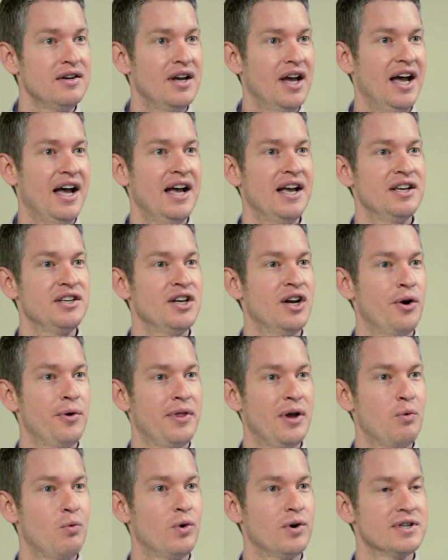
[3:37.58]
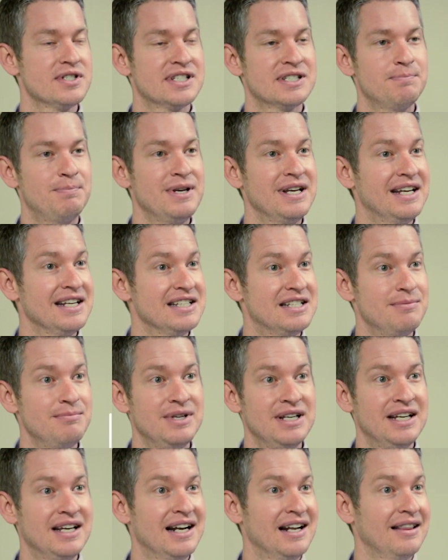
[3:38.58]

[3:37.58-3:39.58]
They weren't speaking to me